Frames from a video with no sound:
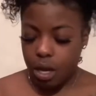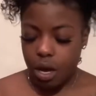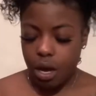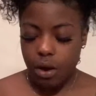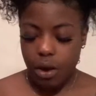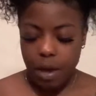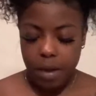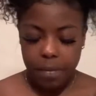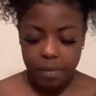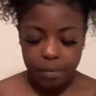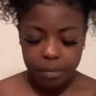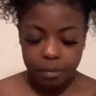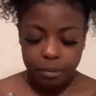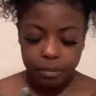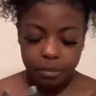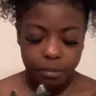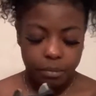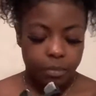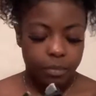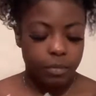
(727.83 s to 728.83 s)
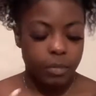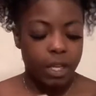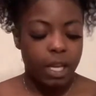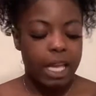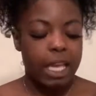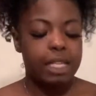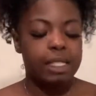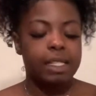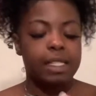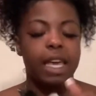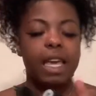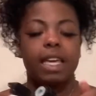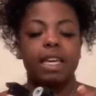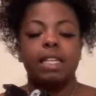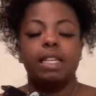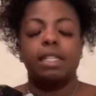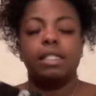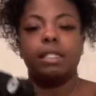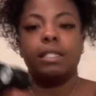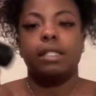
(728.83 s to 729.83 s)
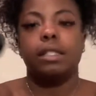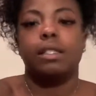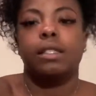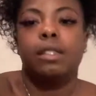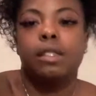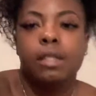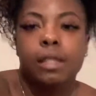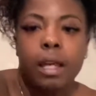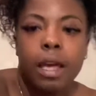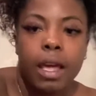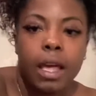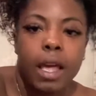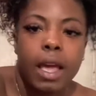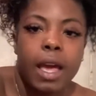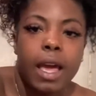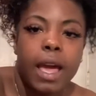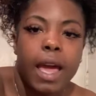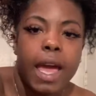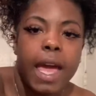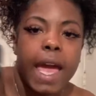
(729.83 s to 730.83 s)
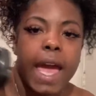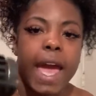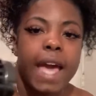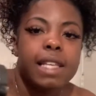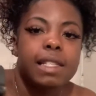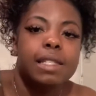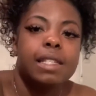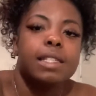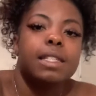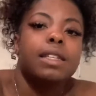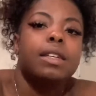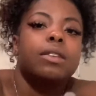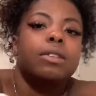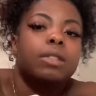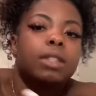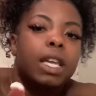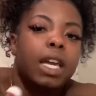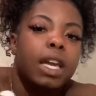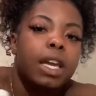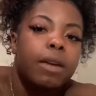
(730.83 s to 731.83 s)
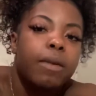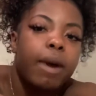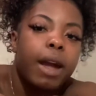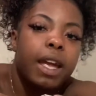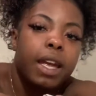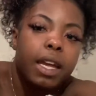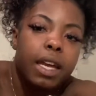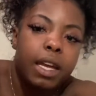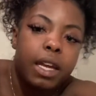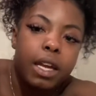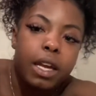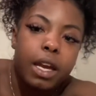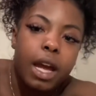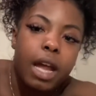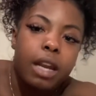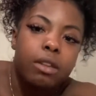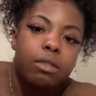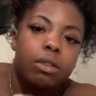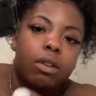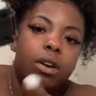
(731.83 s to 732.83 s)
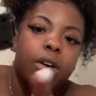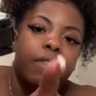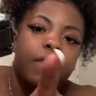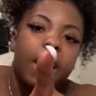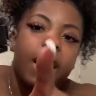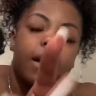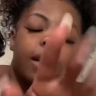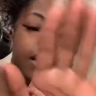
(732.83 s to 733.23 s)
Okay. It's saying, it has this little thing right here. I don't know if y'all